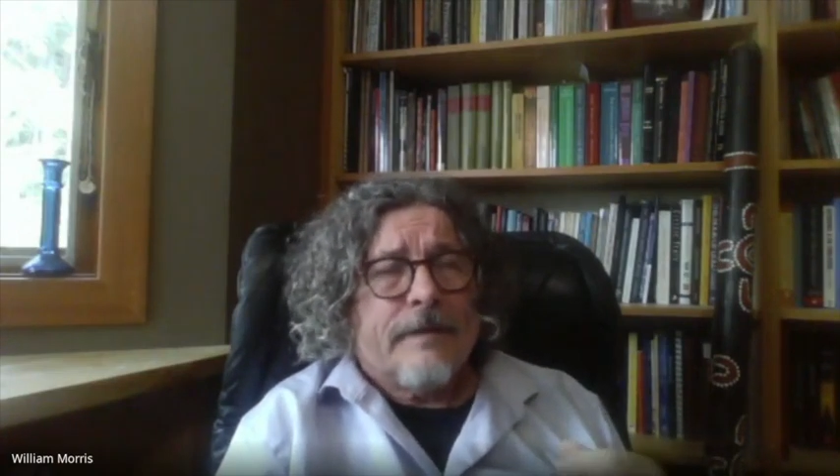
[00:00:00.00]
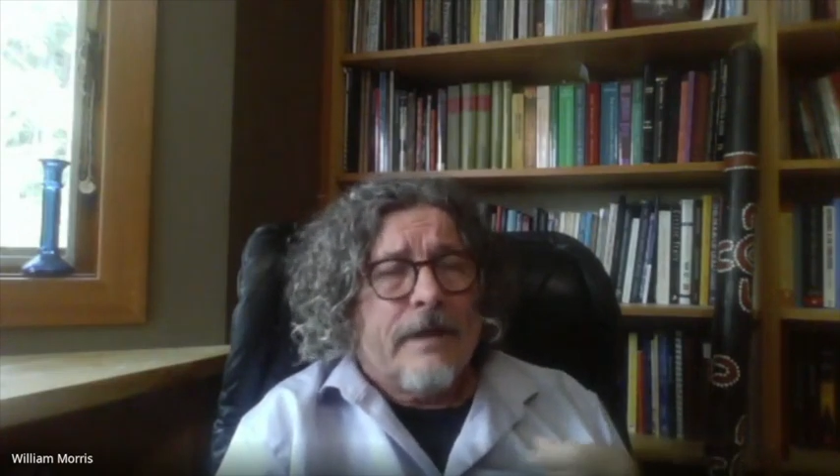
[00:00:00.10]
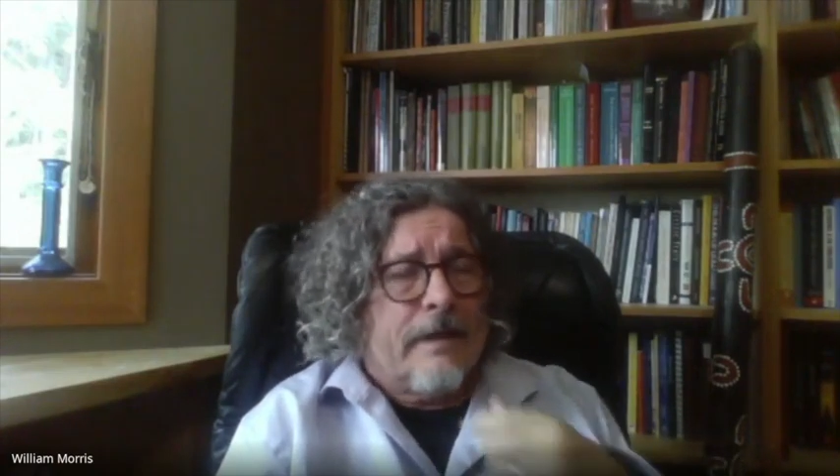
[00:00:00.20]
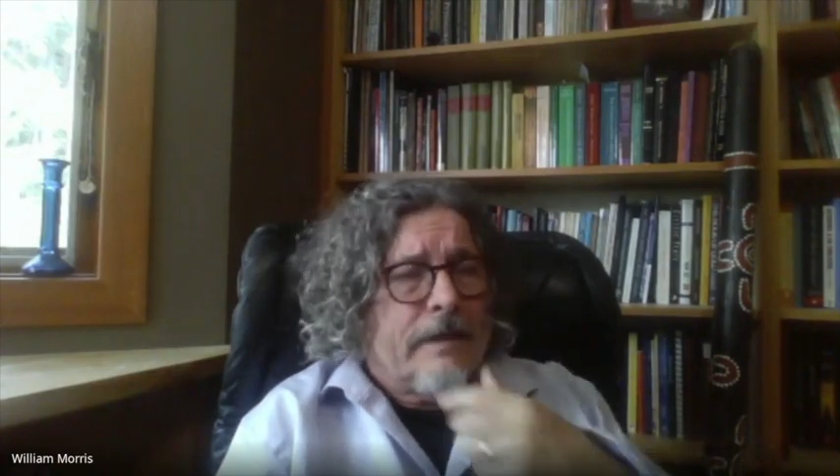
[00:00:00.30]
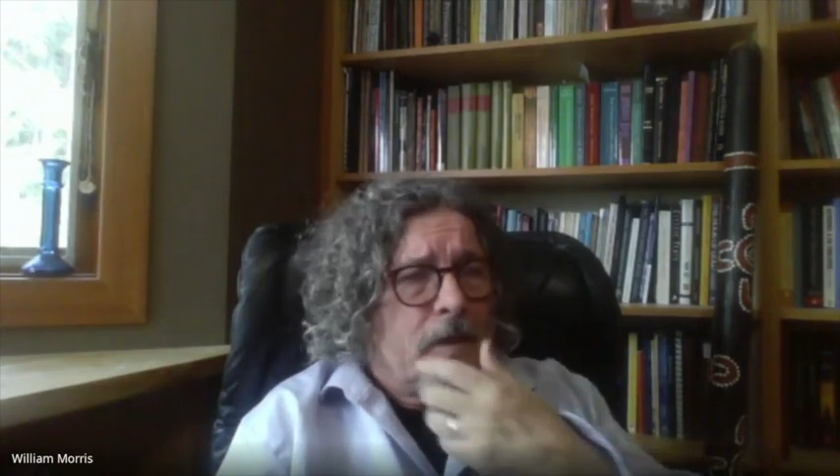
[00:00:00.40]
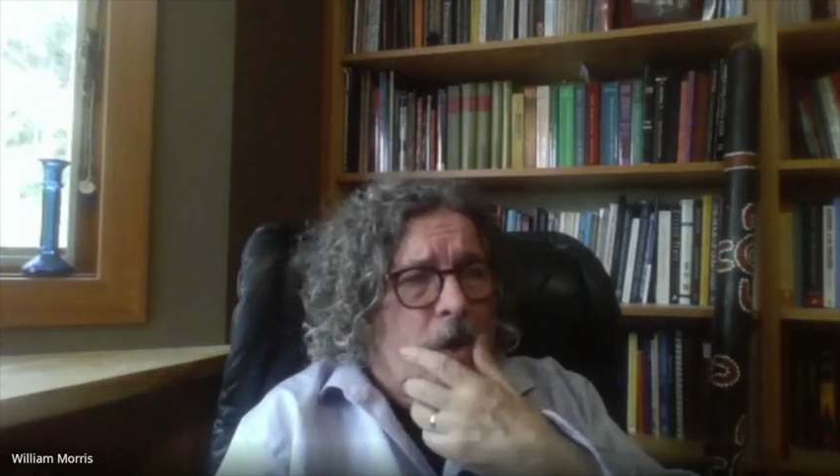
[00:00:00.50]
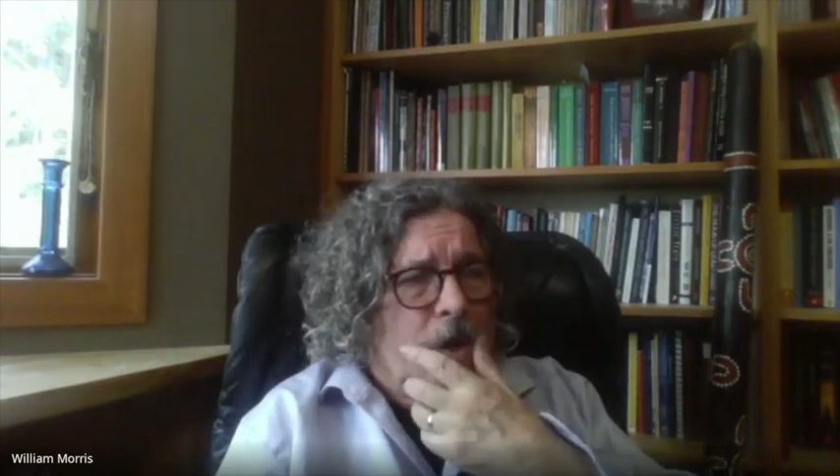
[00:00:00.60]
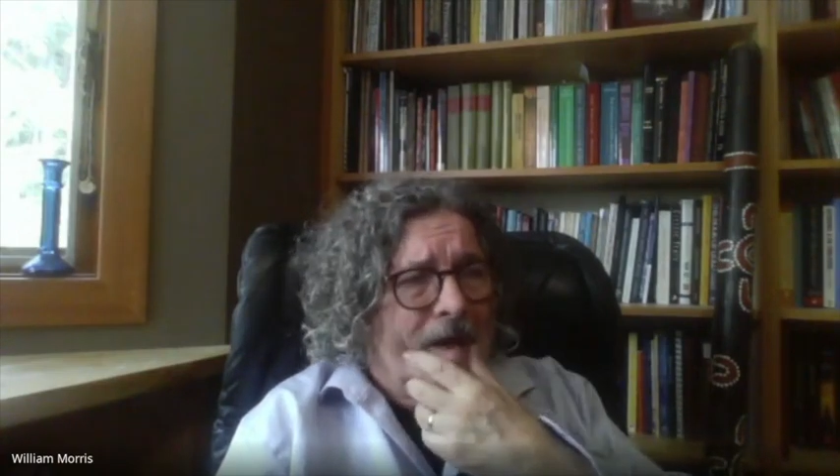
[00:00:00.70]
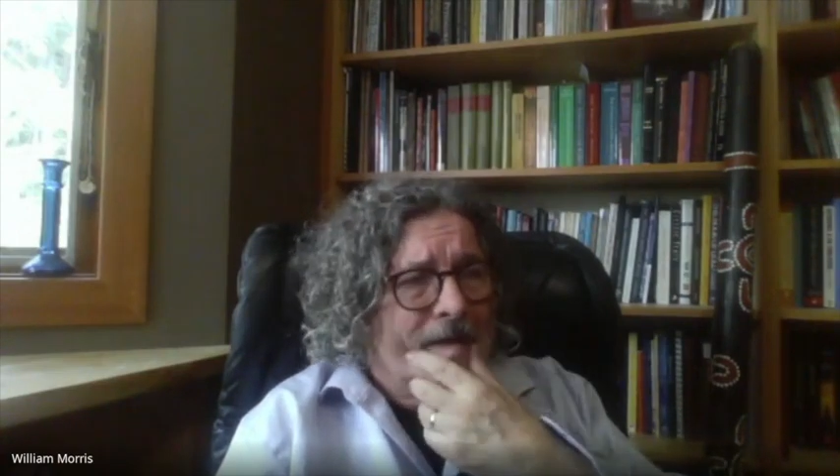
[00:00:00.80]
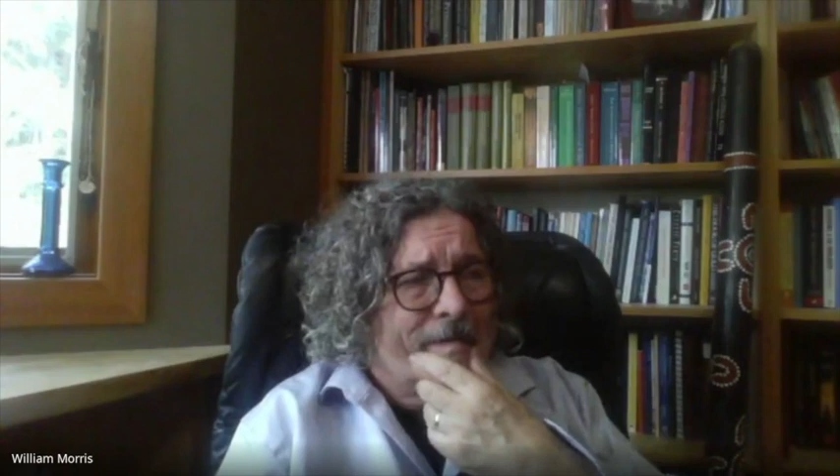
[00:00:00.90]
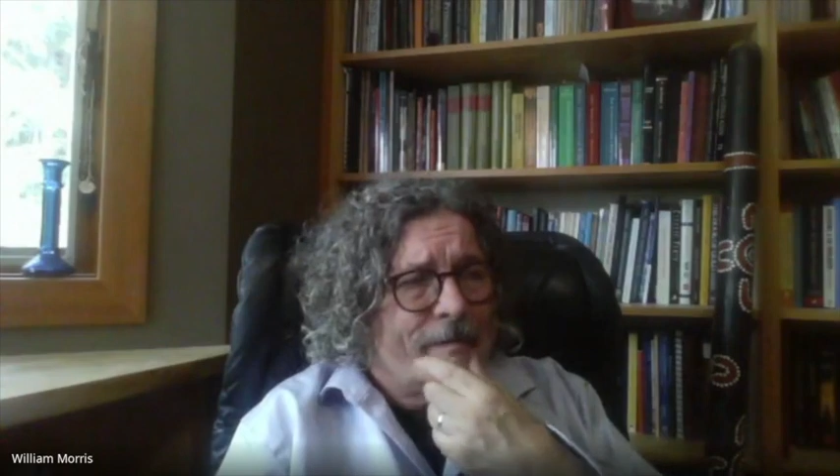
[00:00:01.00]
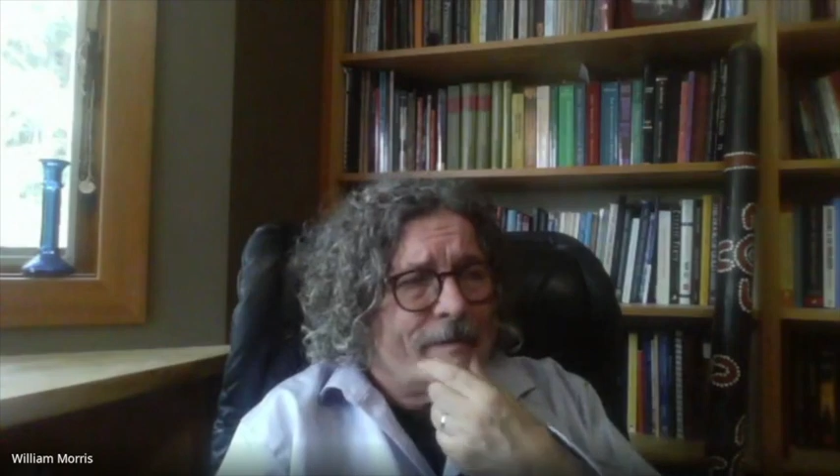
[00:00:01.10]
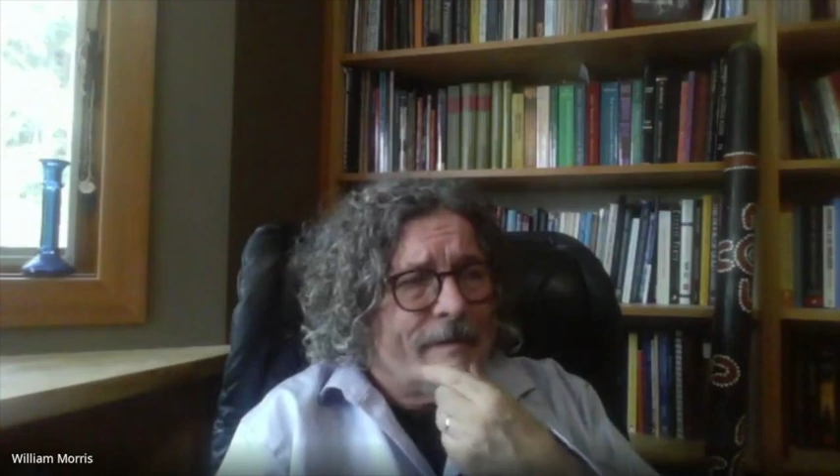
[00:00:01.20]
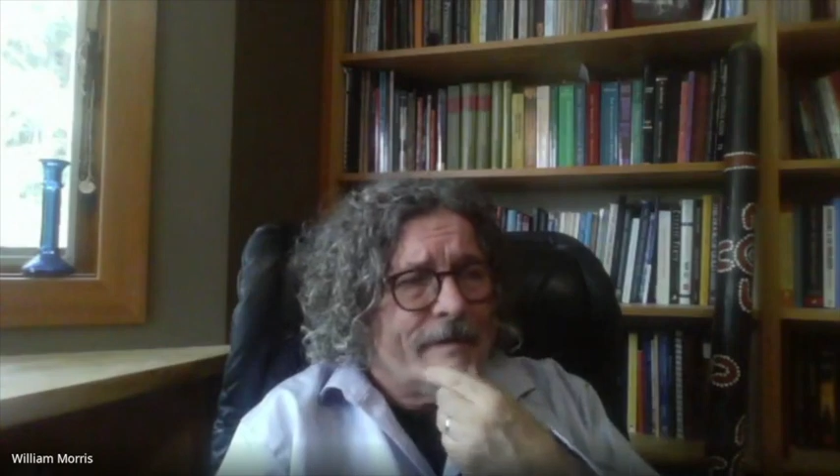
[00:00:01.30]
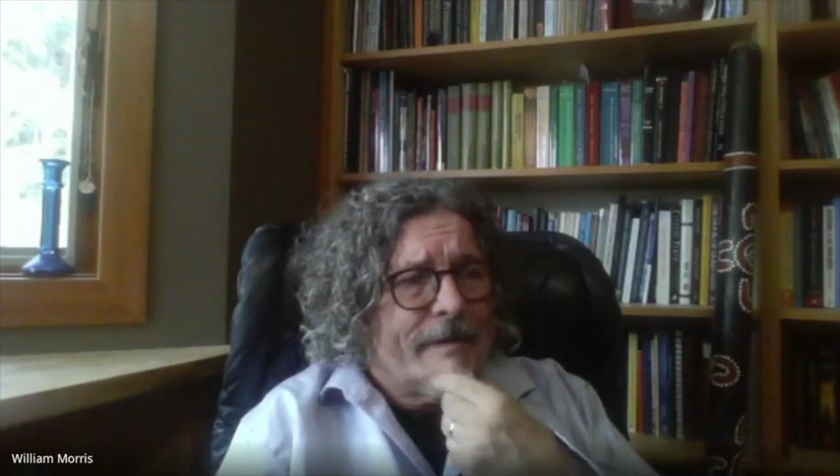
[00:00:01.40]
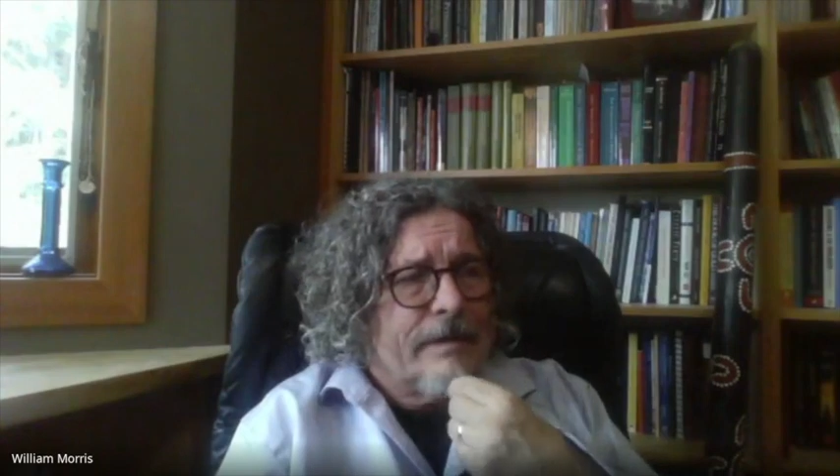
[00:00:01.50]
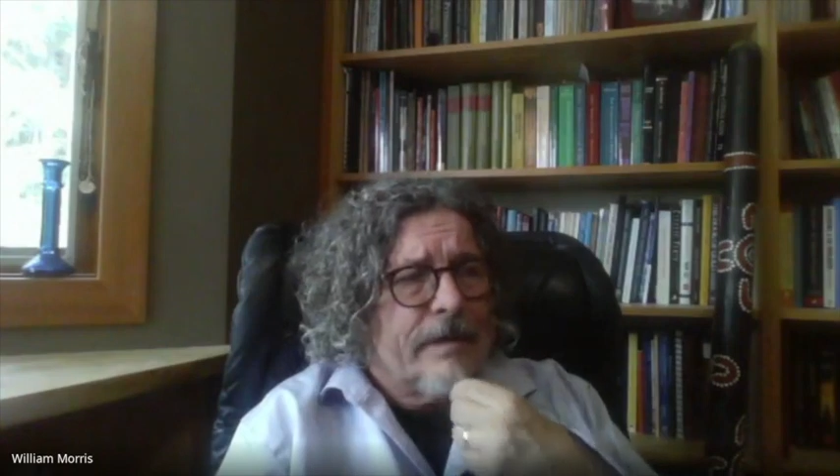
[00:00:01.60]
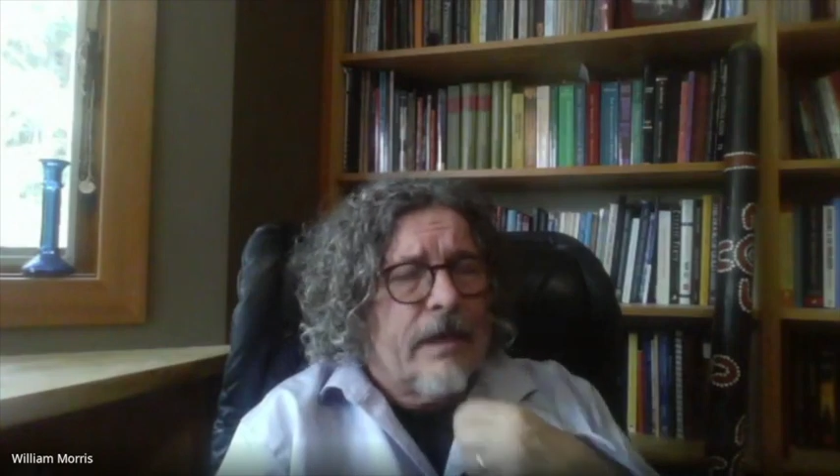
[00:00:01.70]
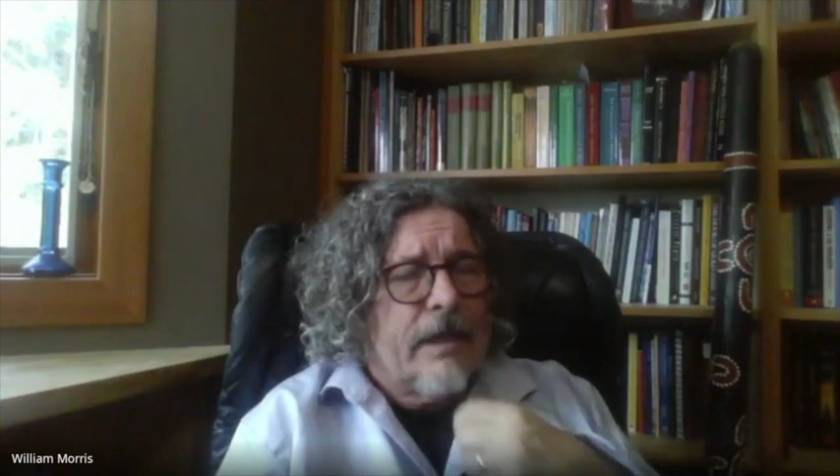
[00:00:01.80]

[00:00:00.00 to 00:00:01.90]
a